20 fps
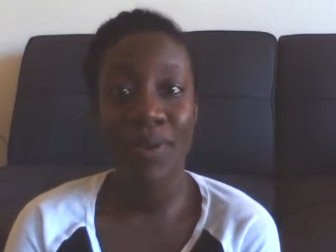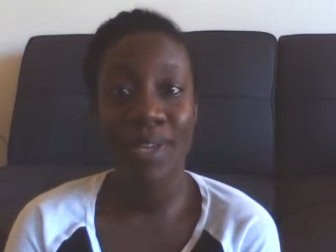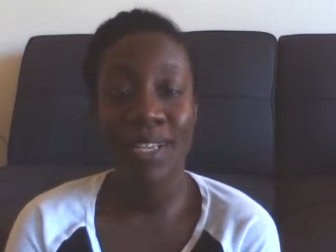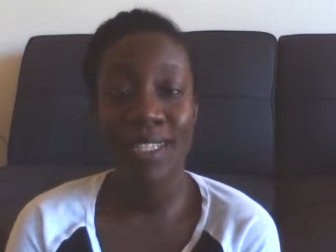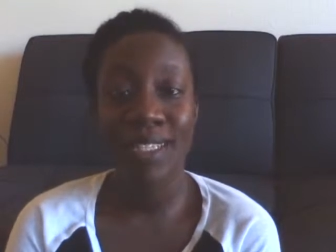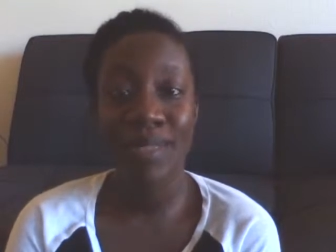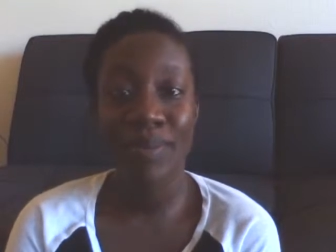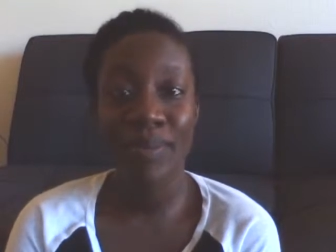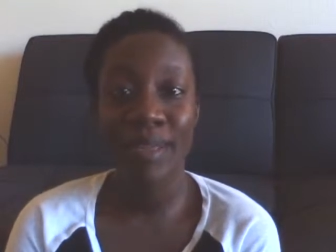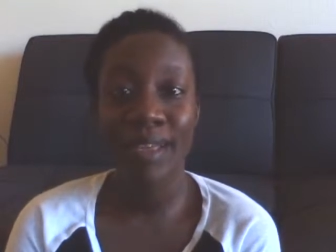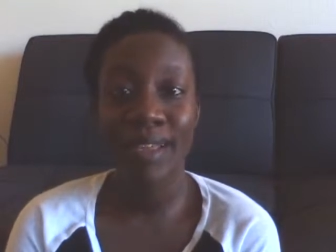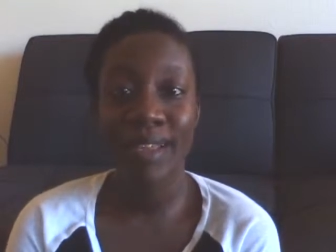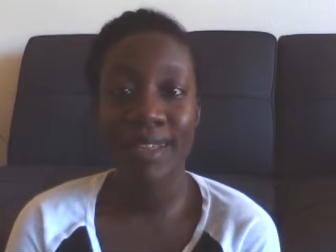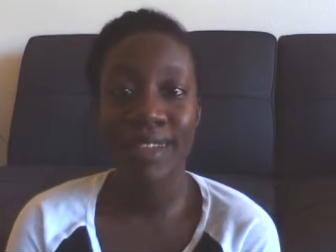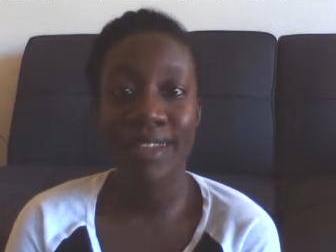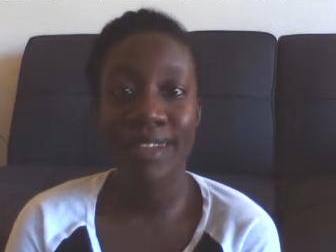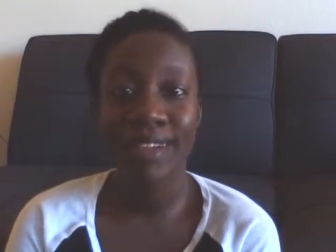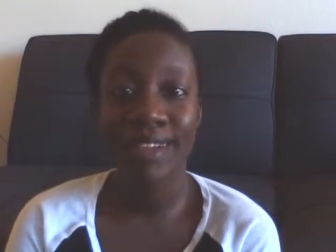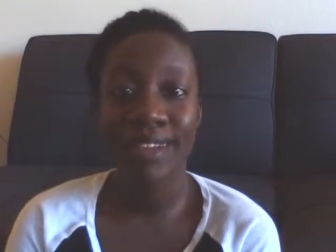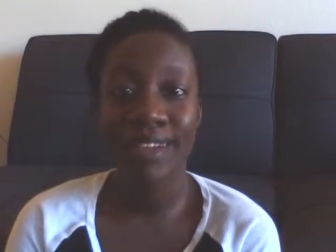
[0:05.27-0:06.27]
It's
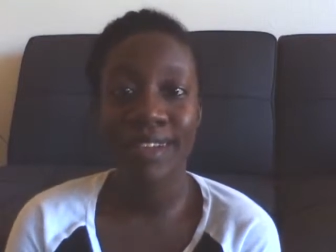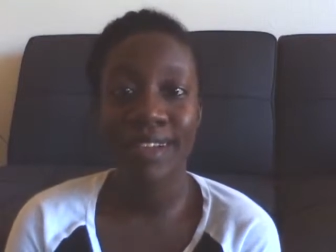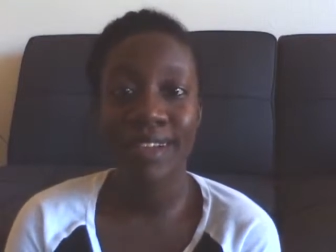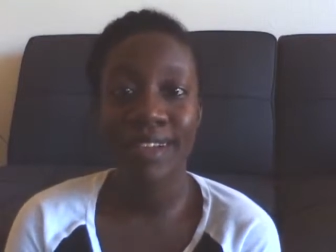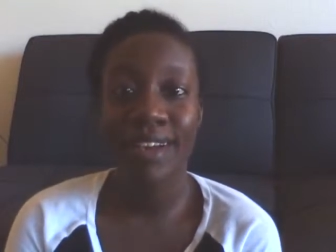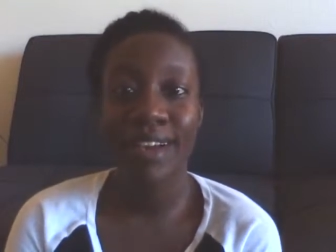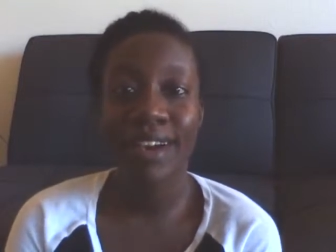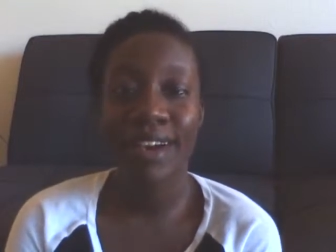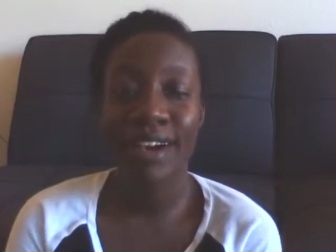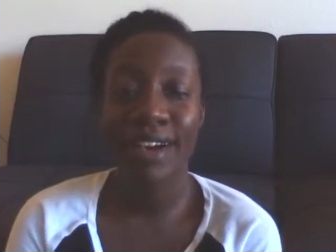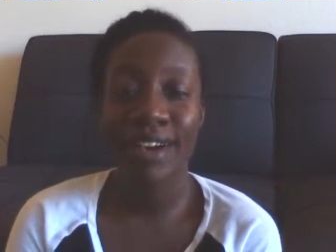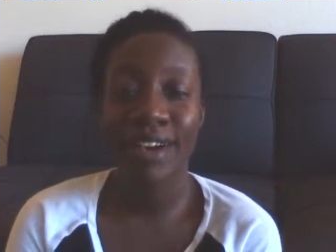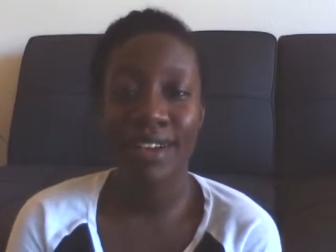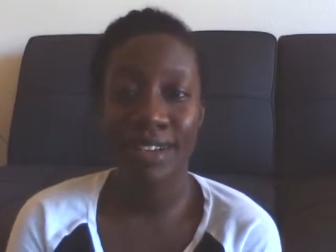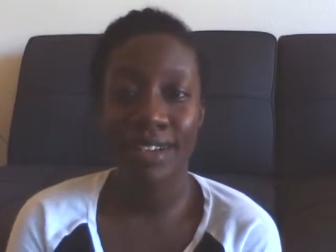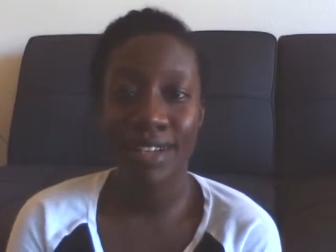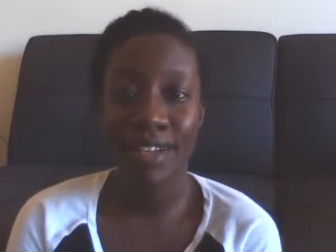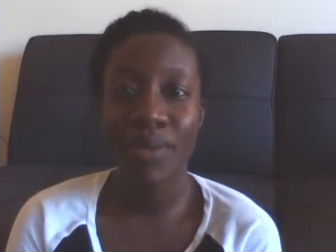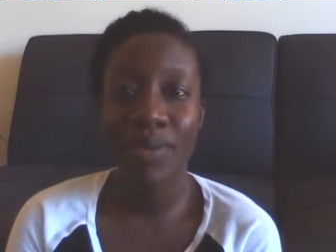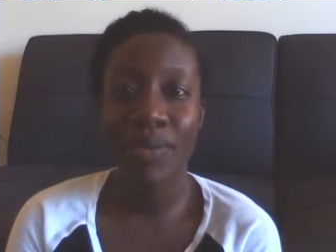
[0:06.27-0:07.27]
been a
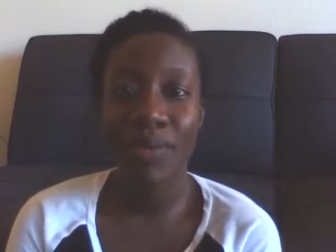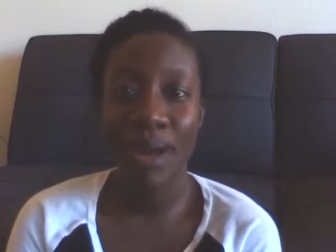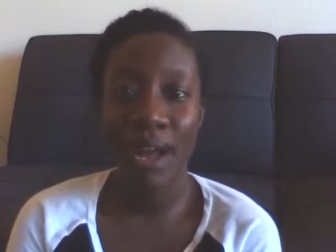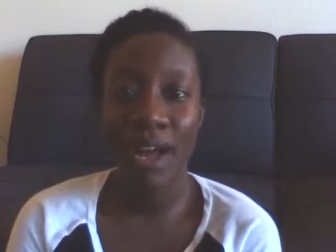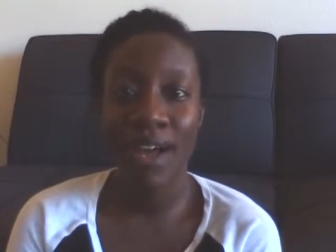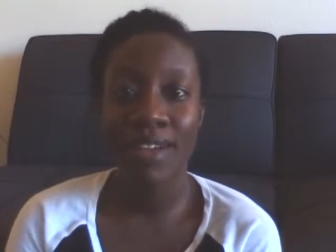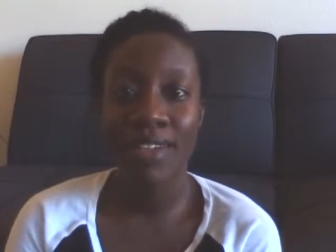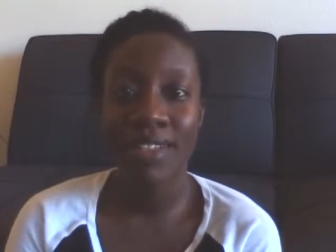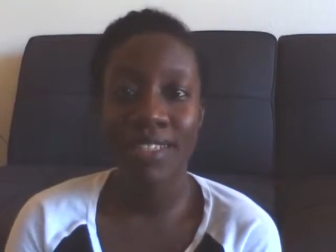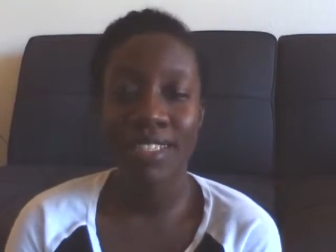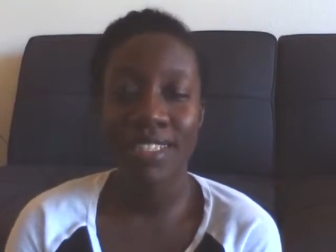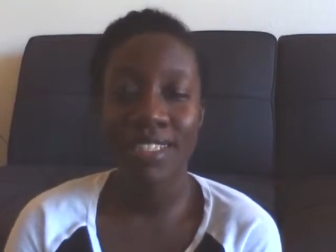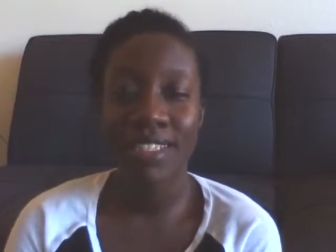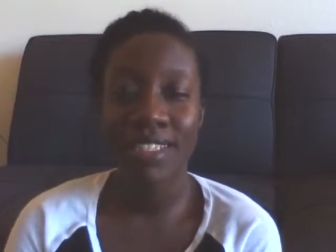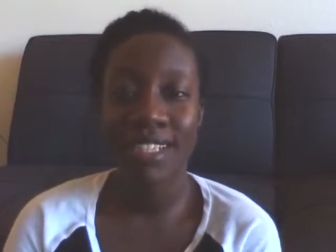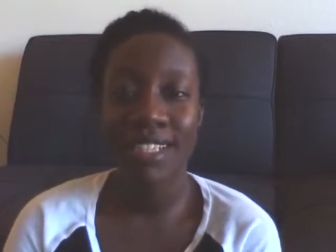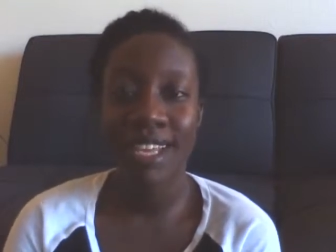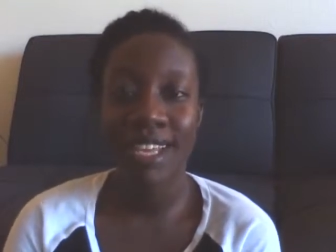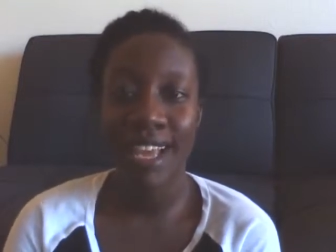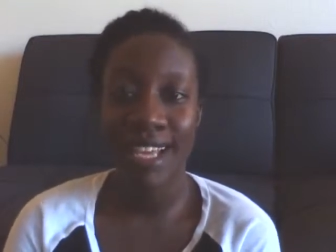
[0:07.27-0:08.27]
good while
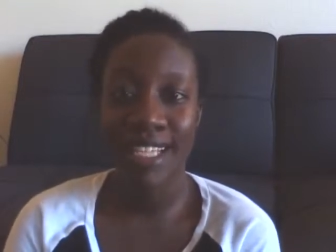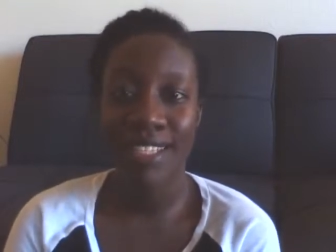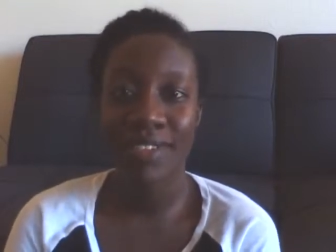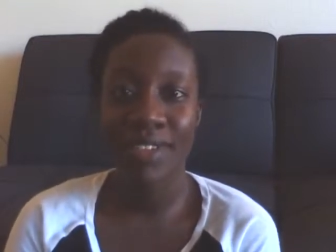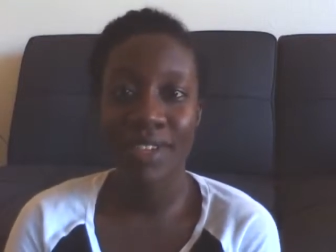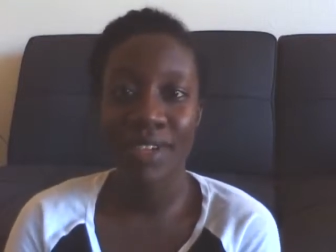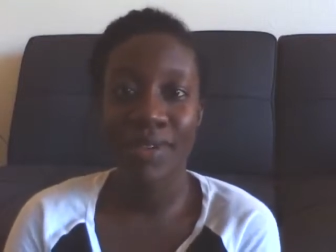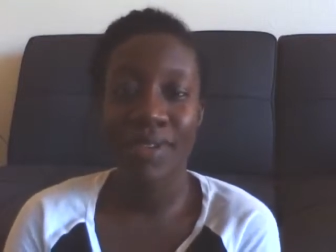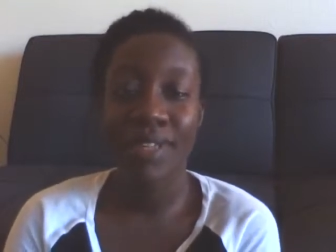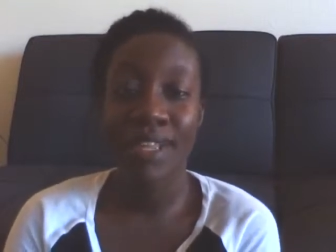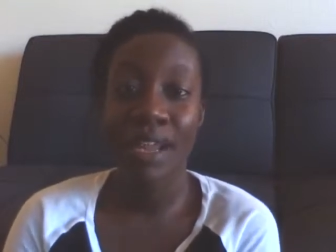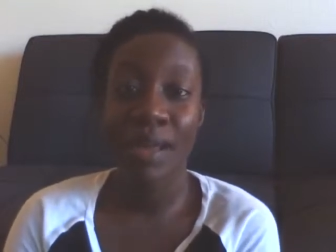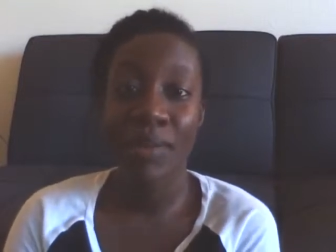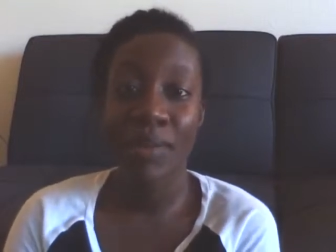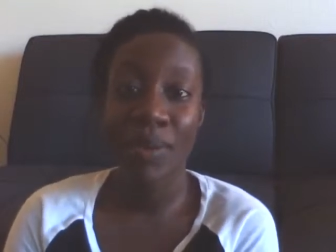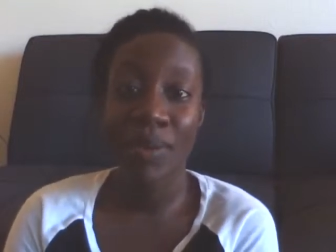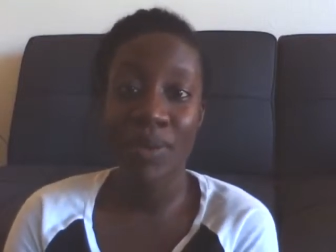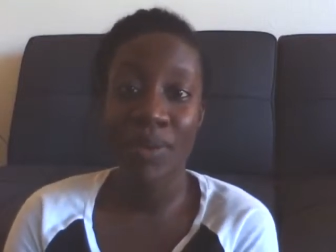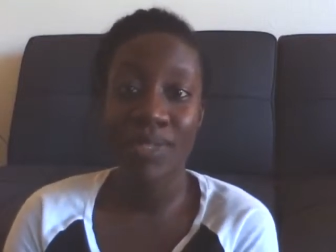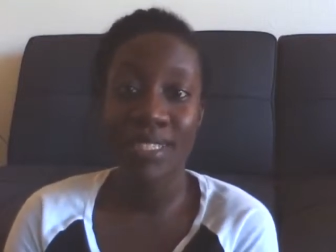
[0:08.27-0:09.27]
since the last video that I
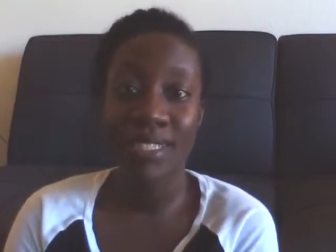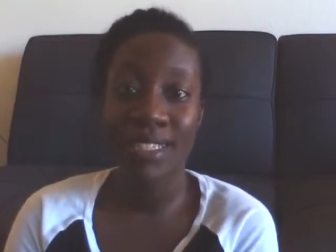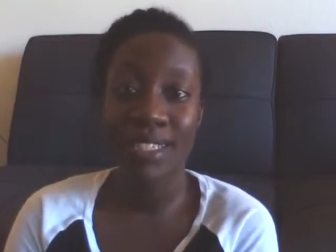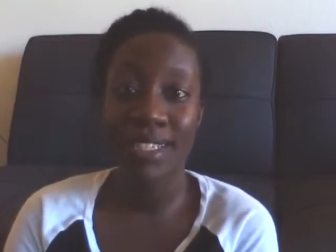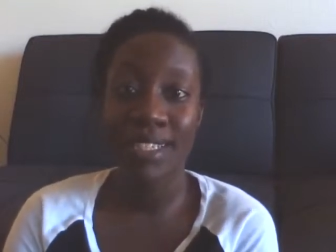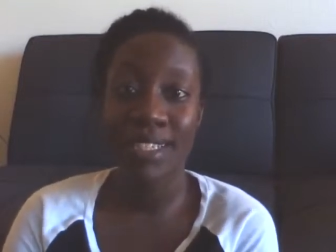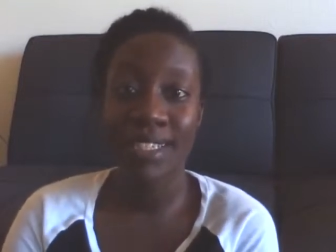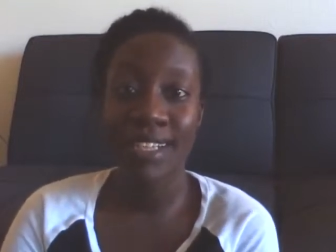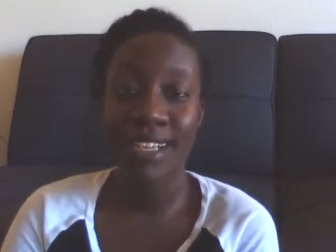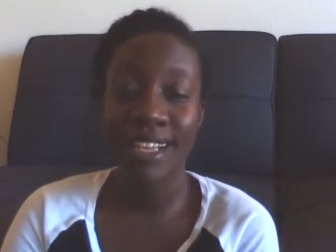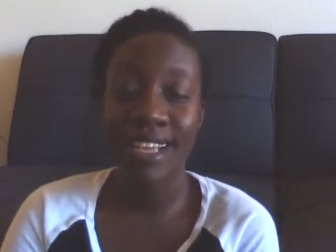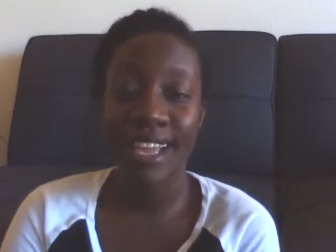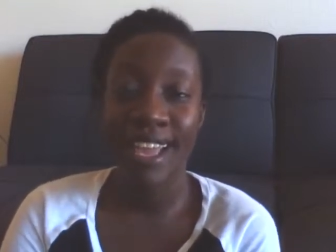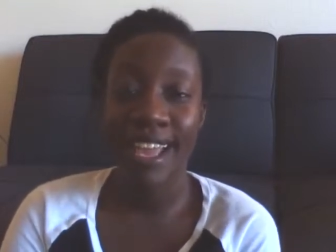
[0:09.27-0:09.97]
posted,